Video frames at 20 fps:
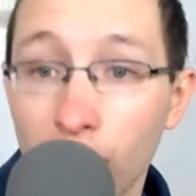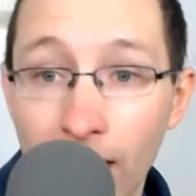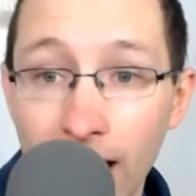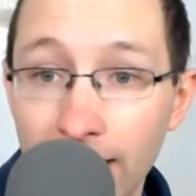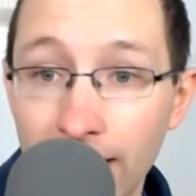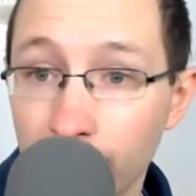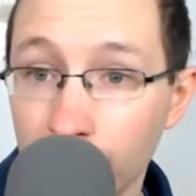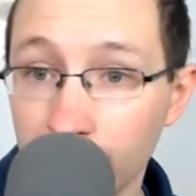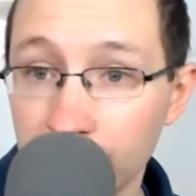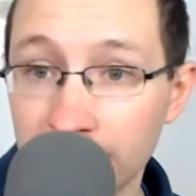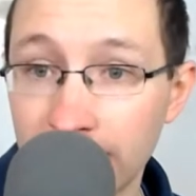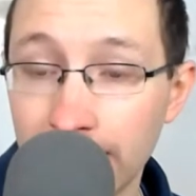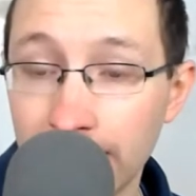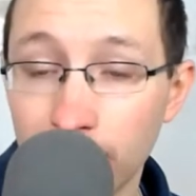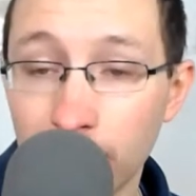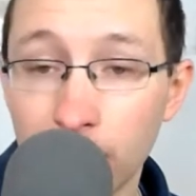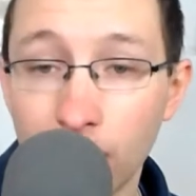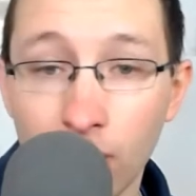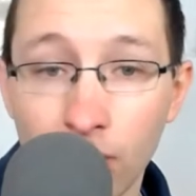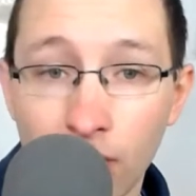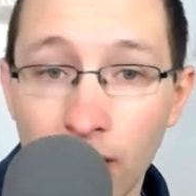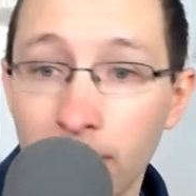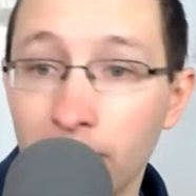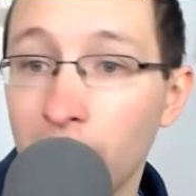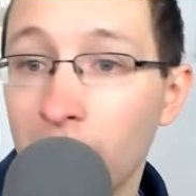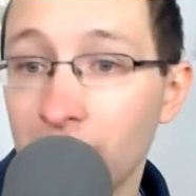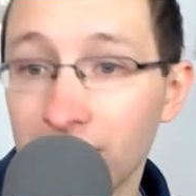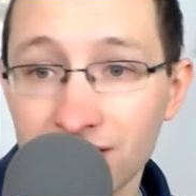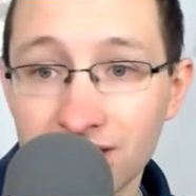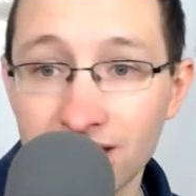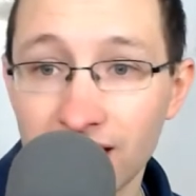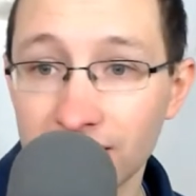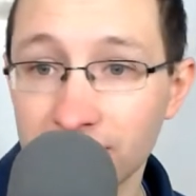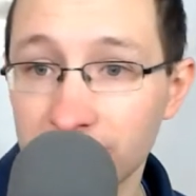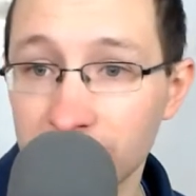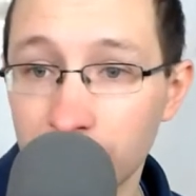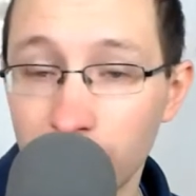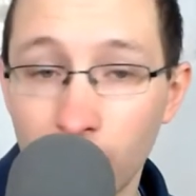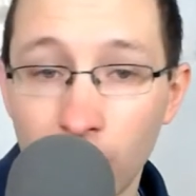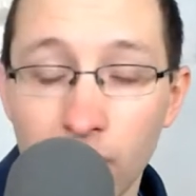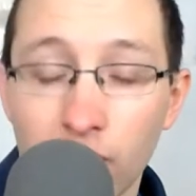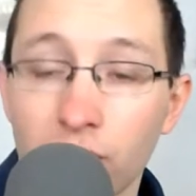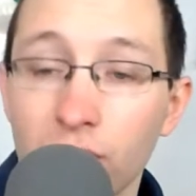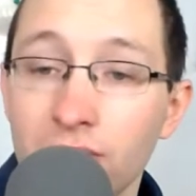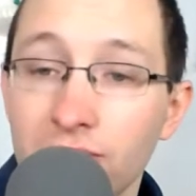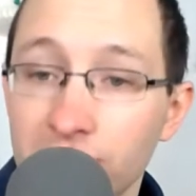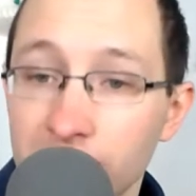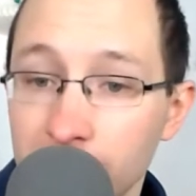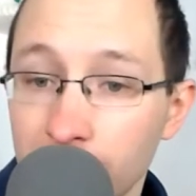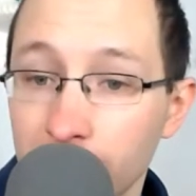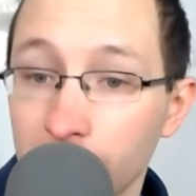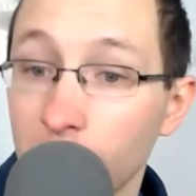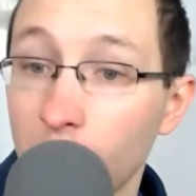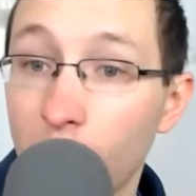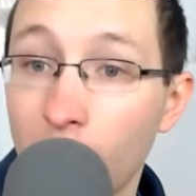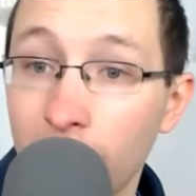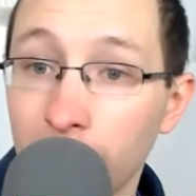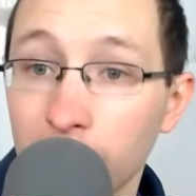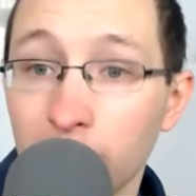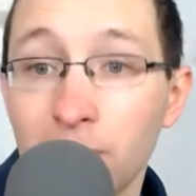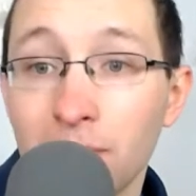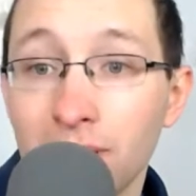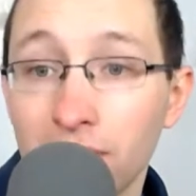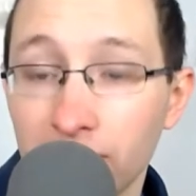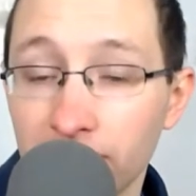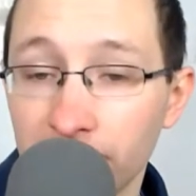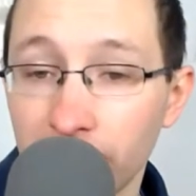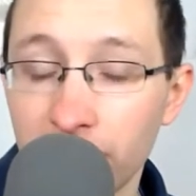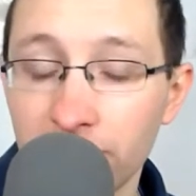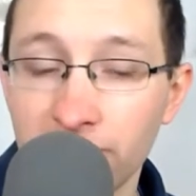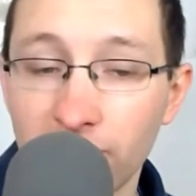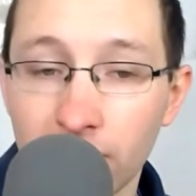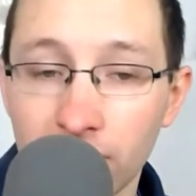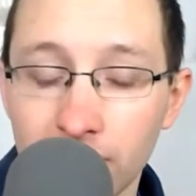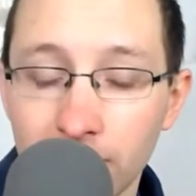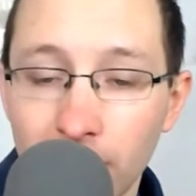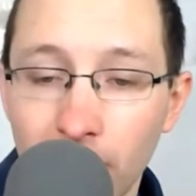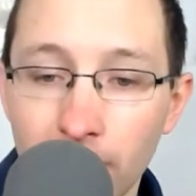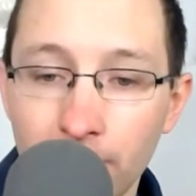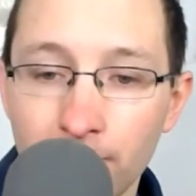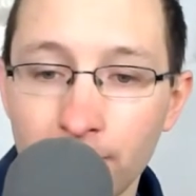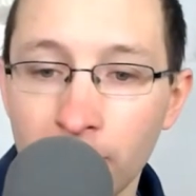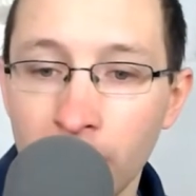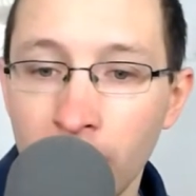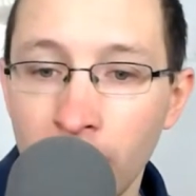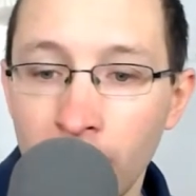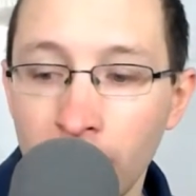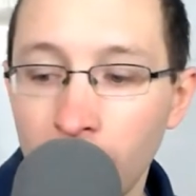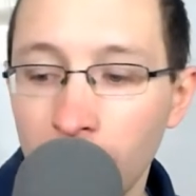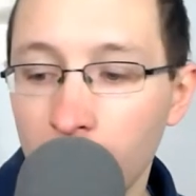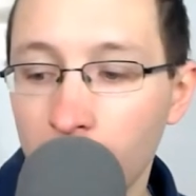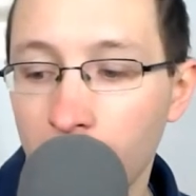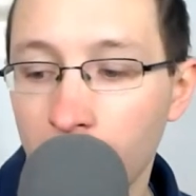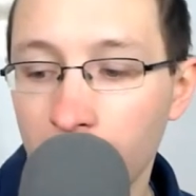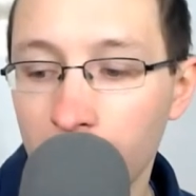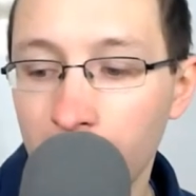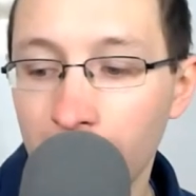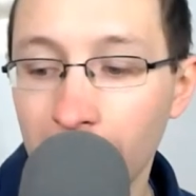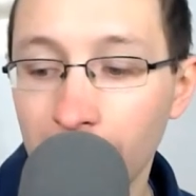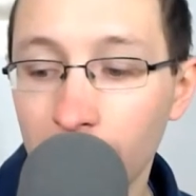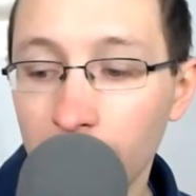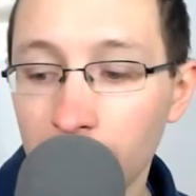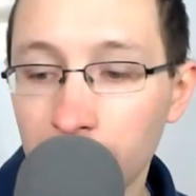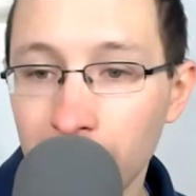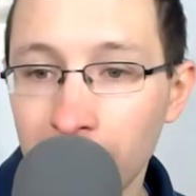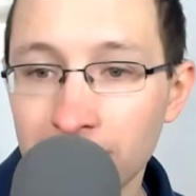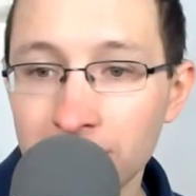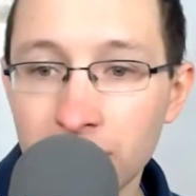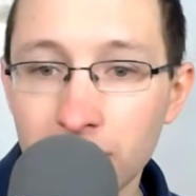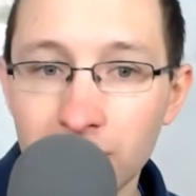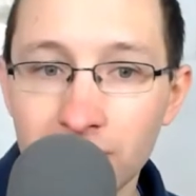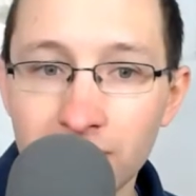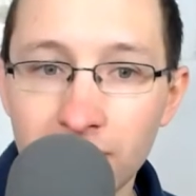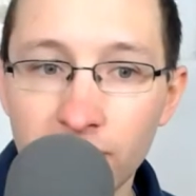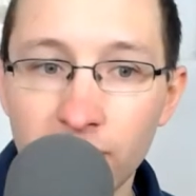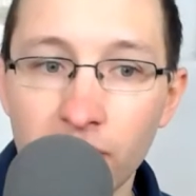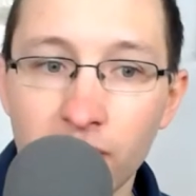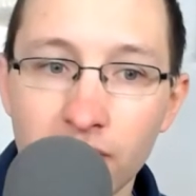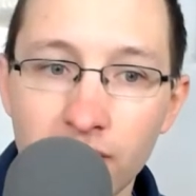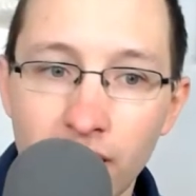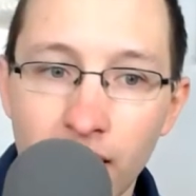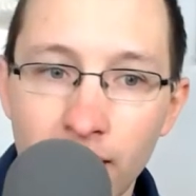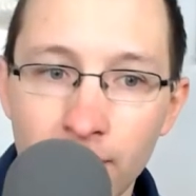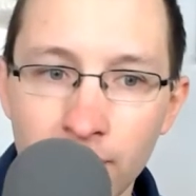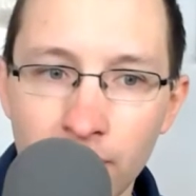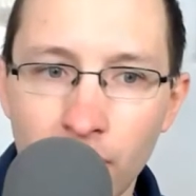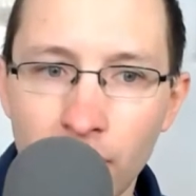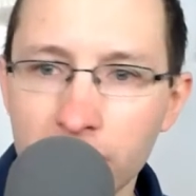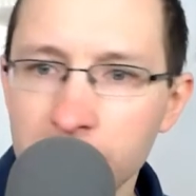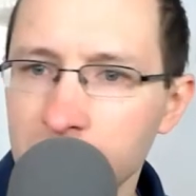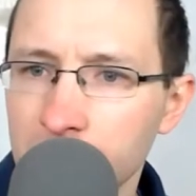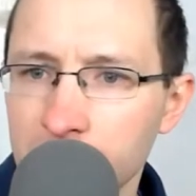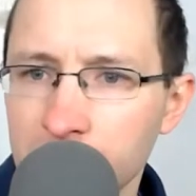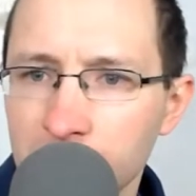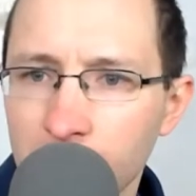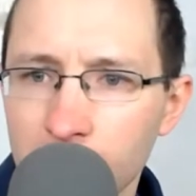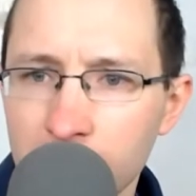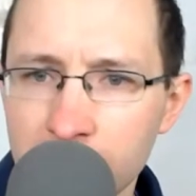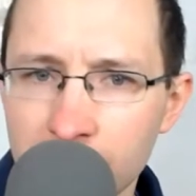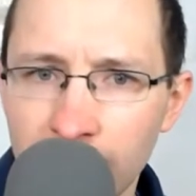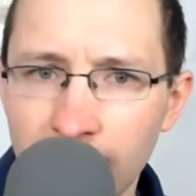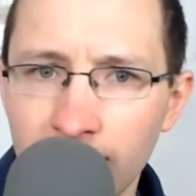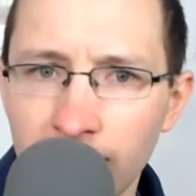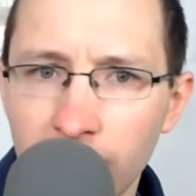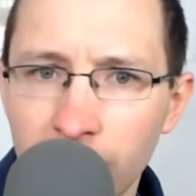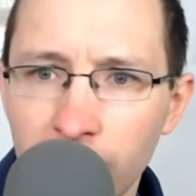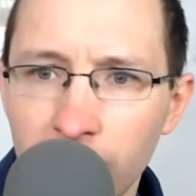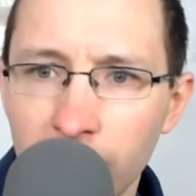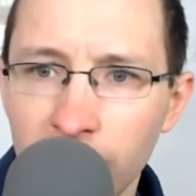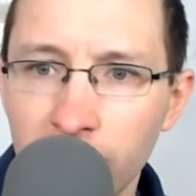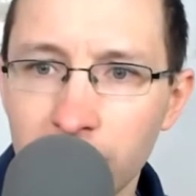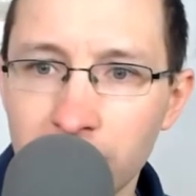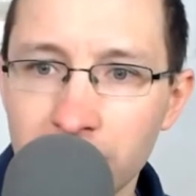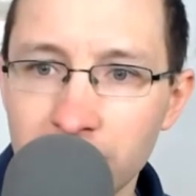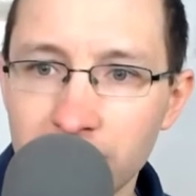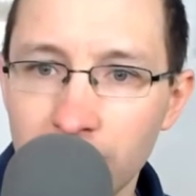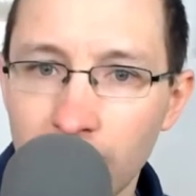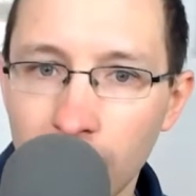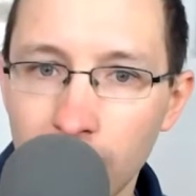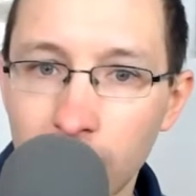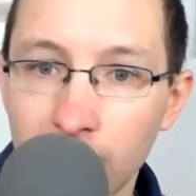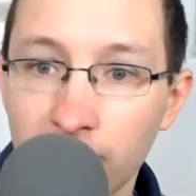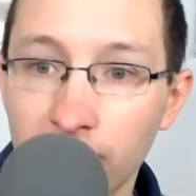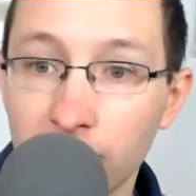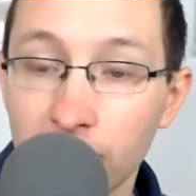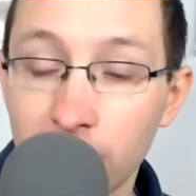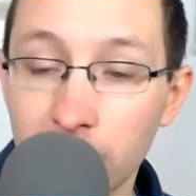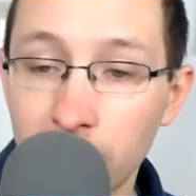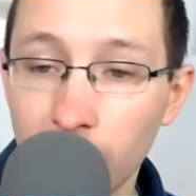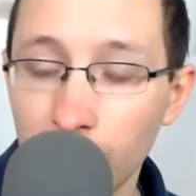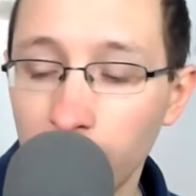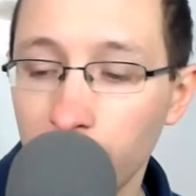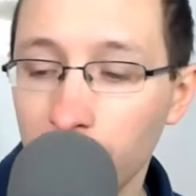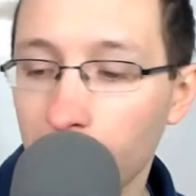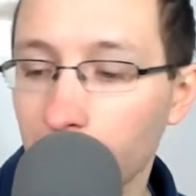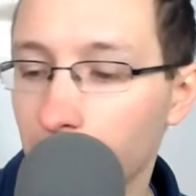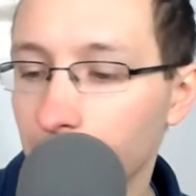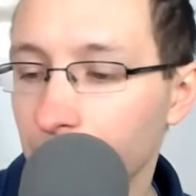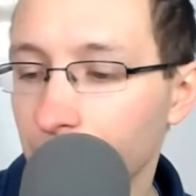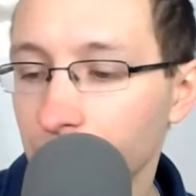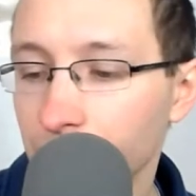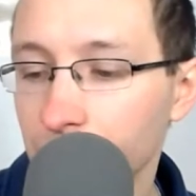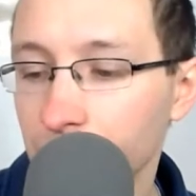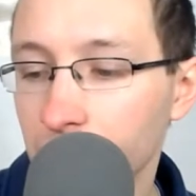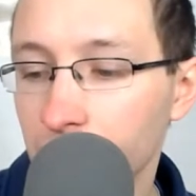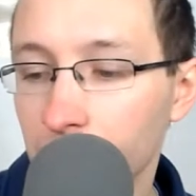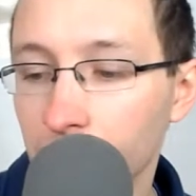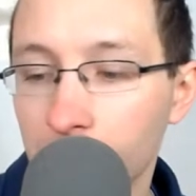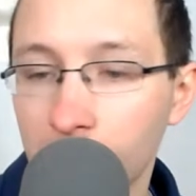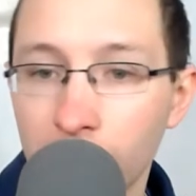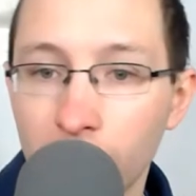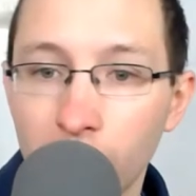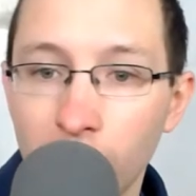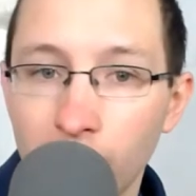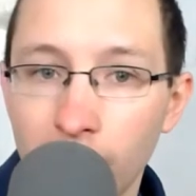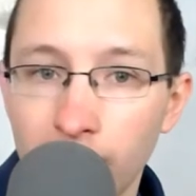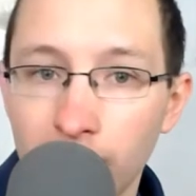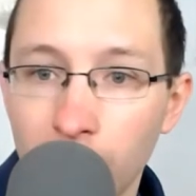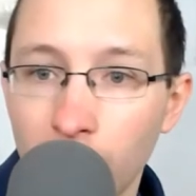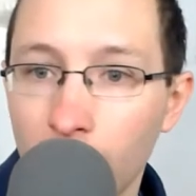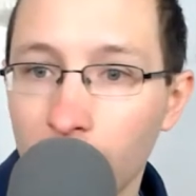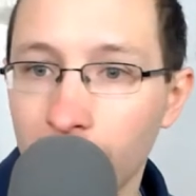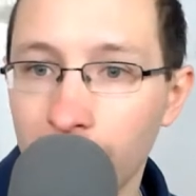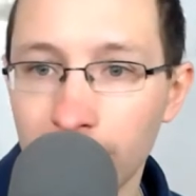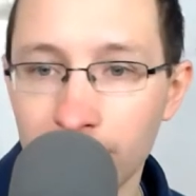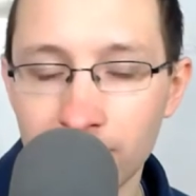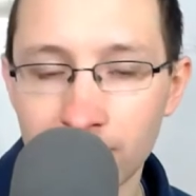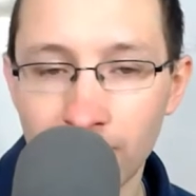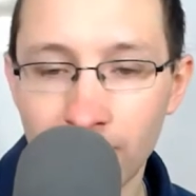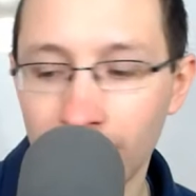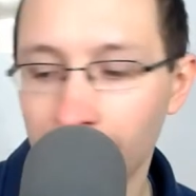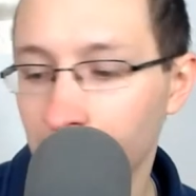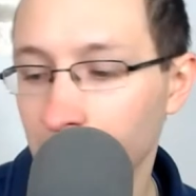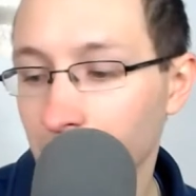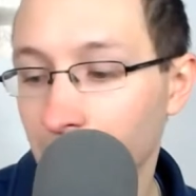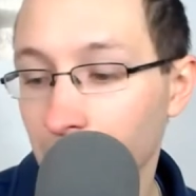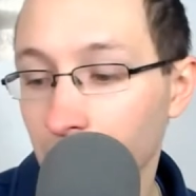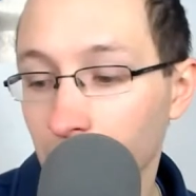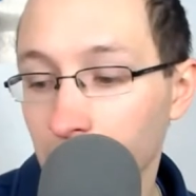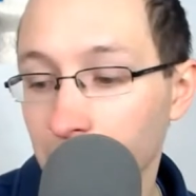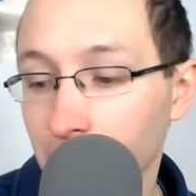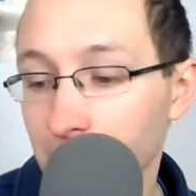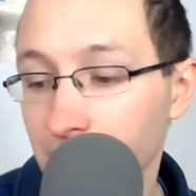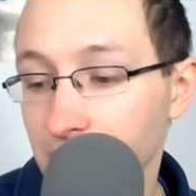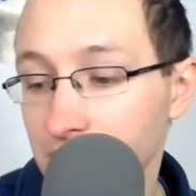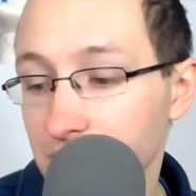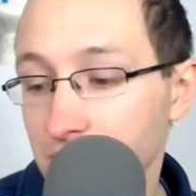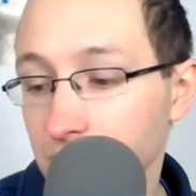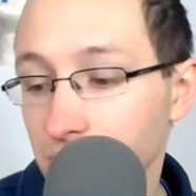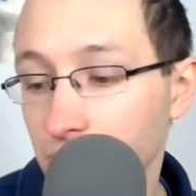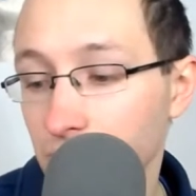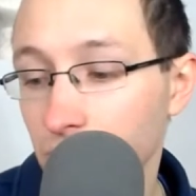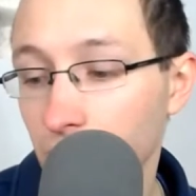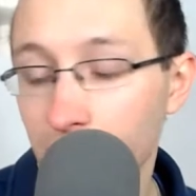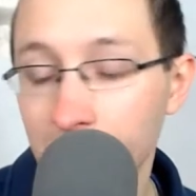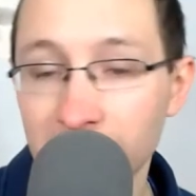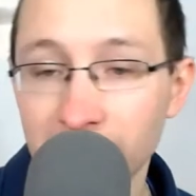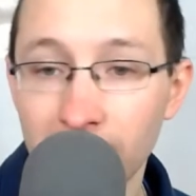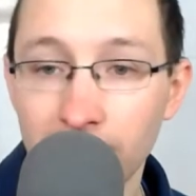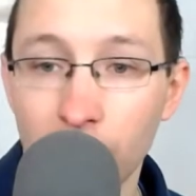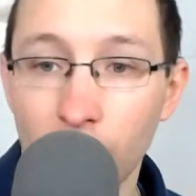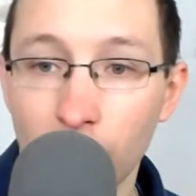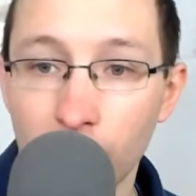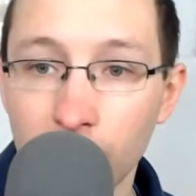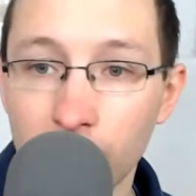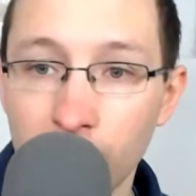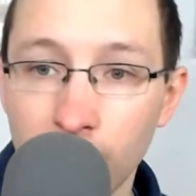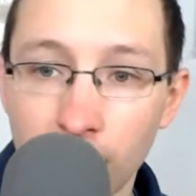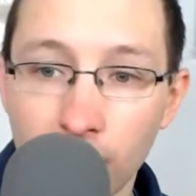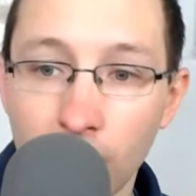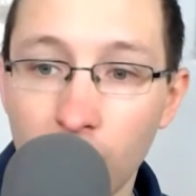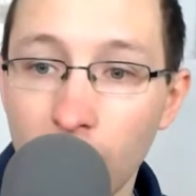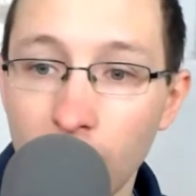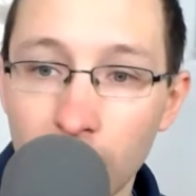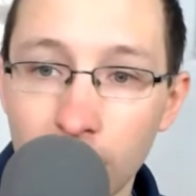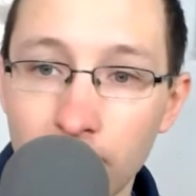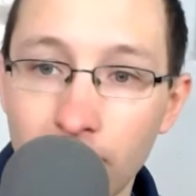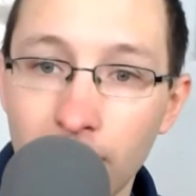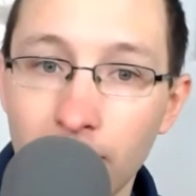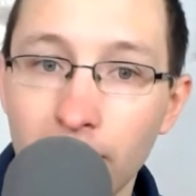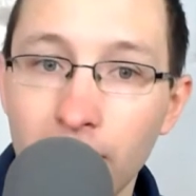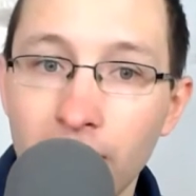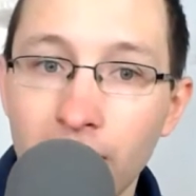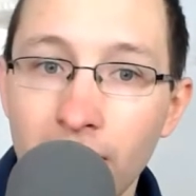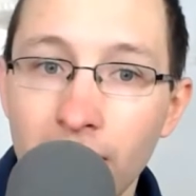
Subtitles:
Rat, for example, or a Boss SD1, or even some of the Wampler pedals that we've talked about. AnalogMan's a little bit different. There are some stores that have a few of them in stock, but for the most part, you're going to go on AnalogMan's website, or you're going to call them up